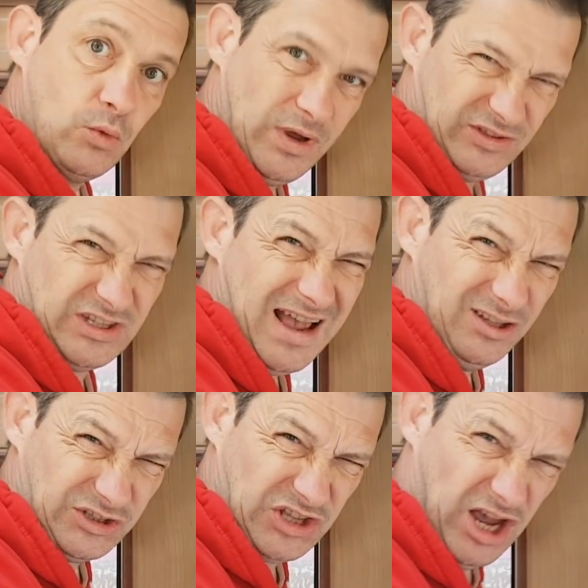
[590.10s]
with
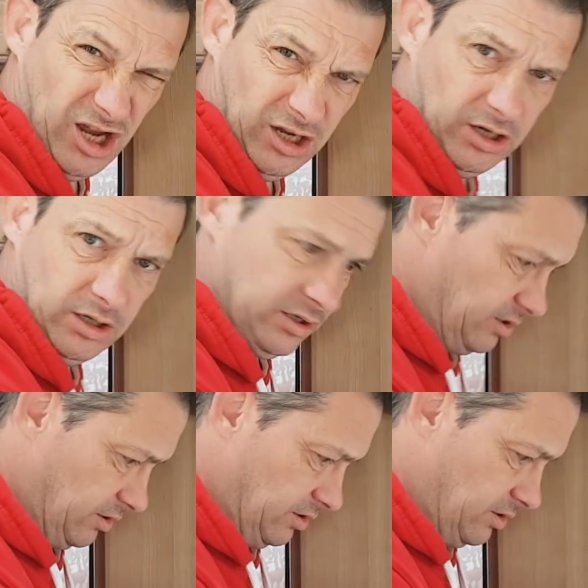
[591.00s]
salsa.
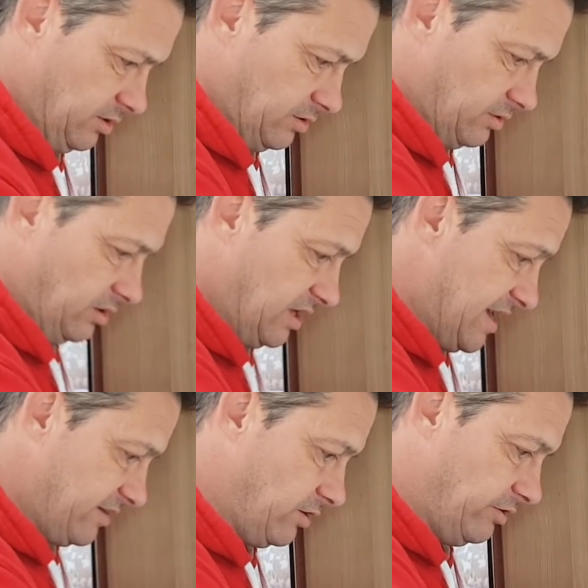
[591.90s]

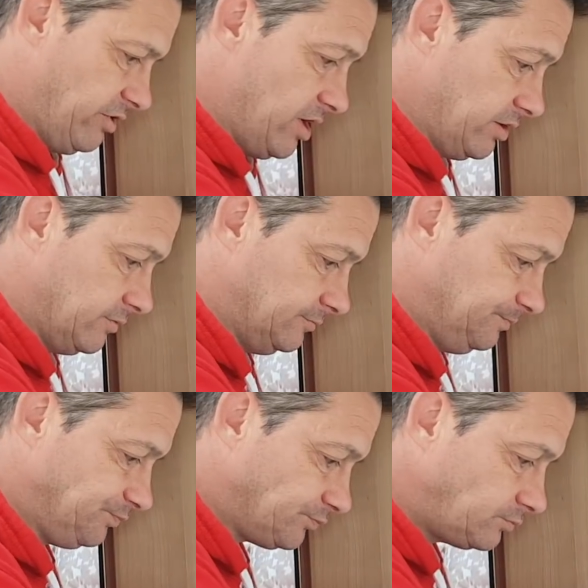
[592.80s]
Can't go wrong.
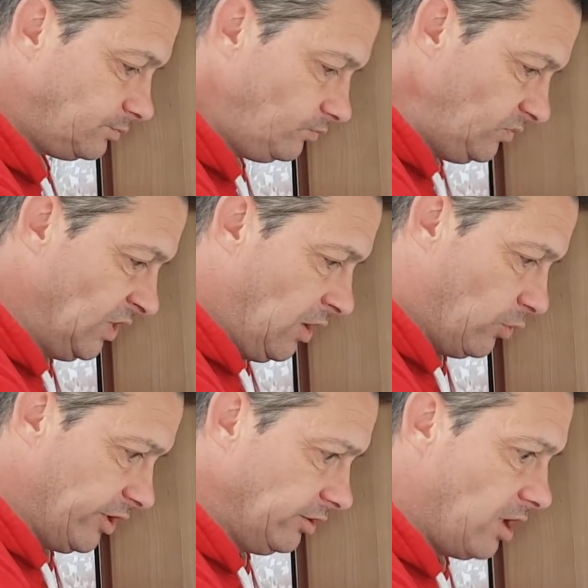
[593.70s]

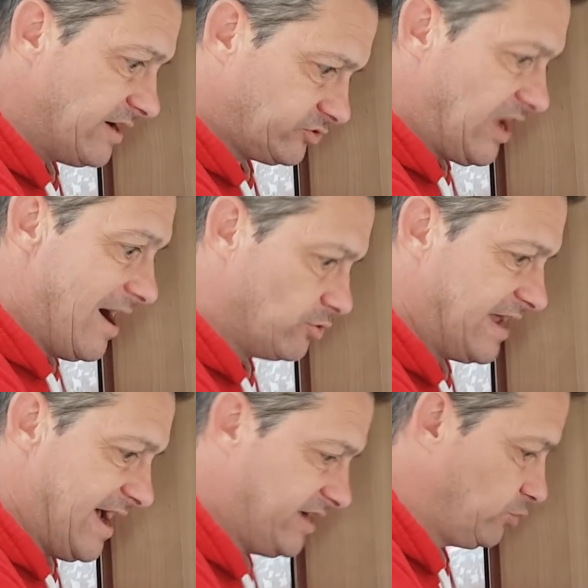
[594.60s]
We're on lockdown,
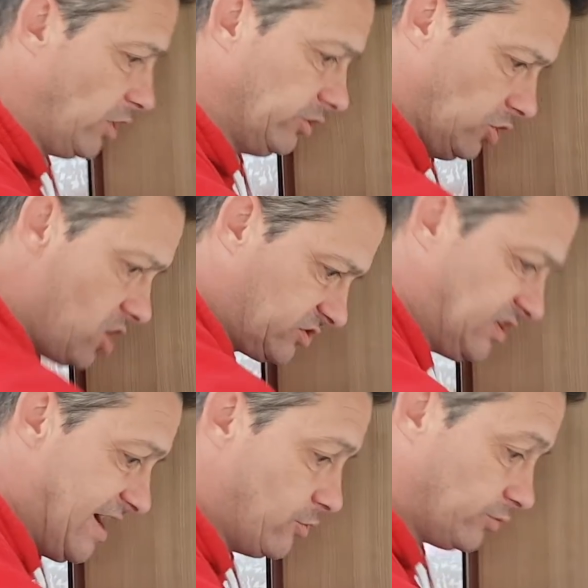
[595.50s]
guys. We're on
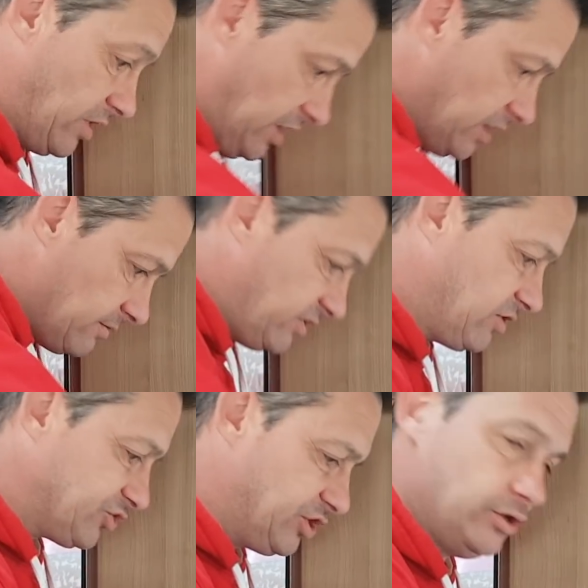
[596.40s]
lockdown. You've
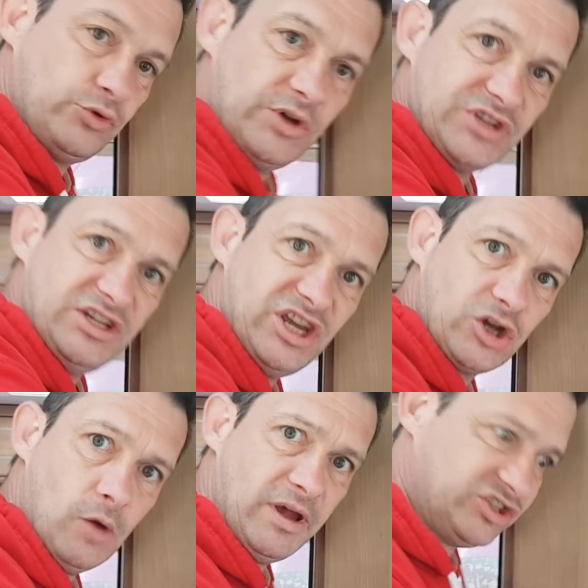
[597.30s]
got to use what's in your
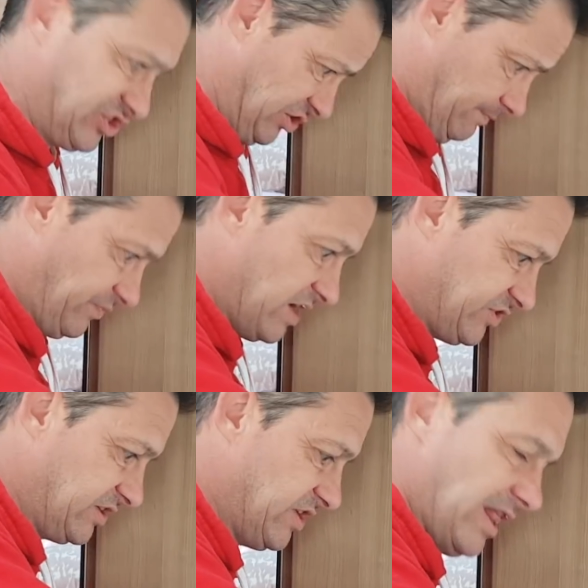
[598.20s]
cupboards. That's
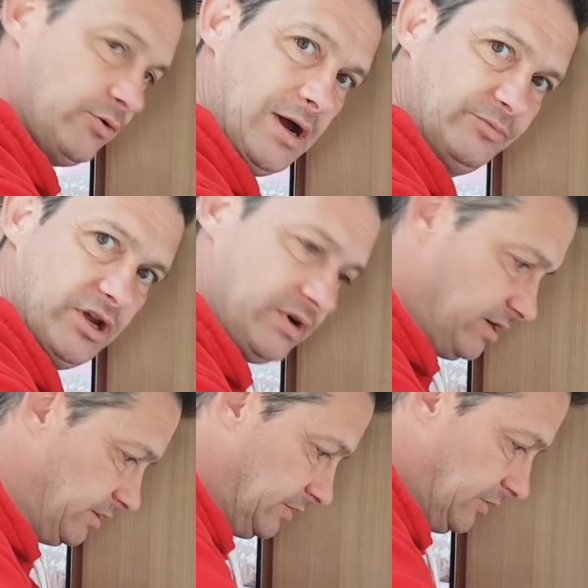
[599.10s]
exactly what I'm doing.
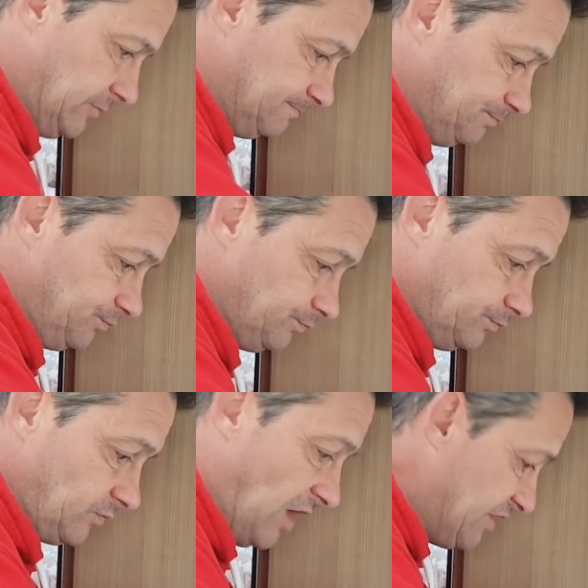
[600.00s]

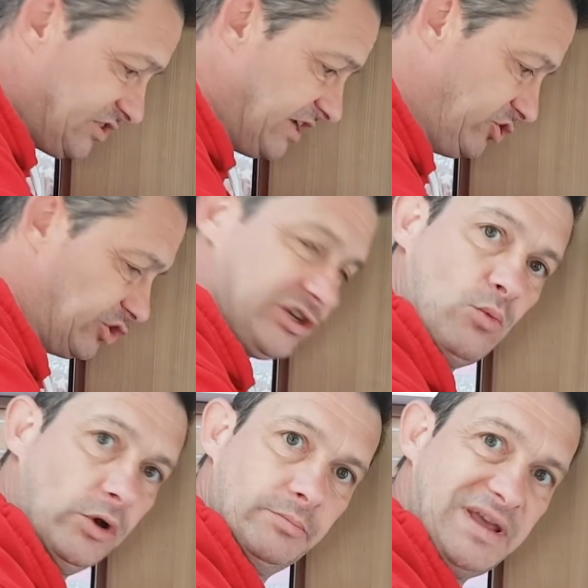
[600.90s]
And this ain't just a
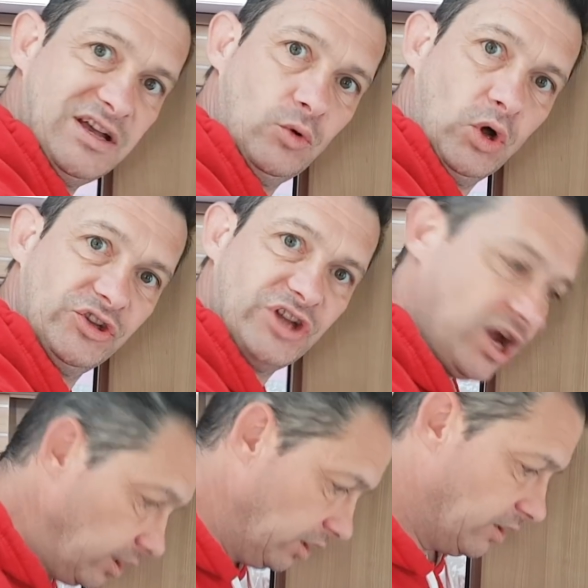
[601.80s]
one meal
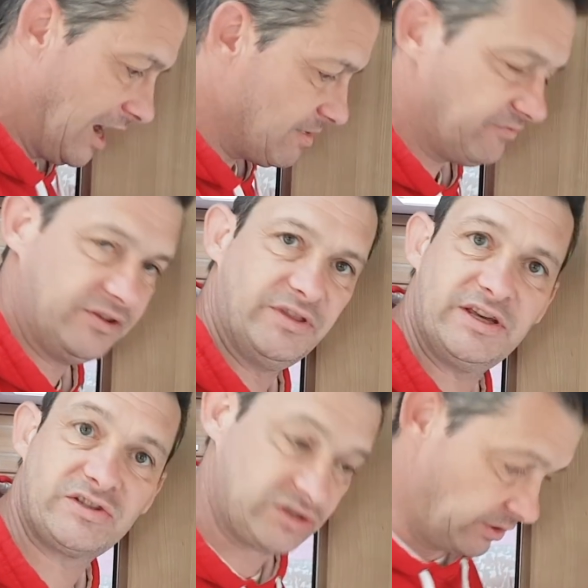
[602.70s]
wonder. I'm having this